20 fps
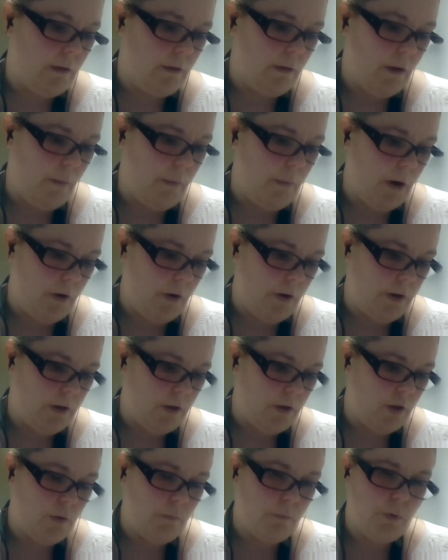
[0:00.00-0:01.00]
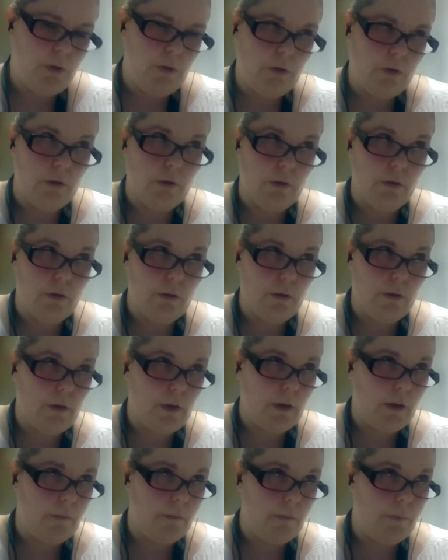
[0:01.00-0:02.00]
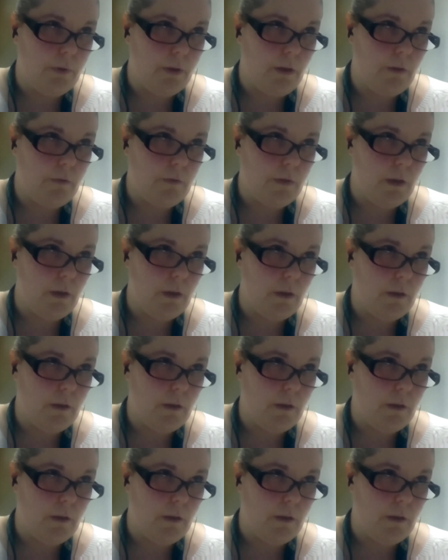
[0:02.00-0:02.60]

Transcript: American Computer, I believe,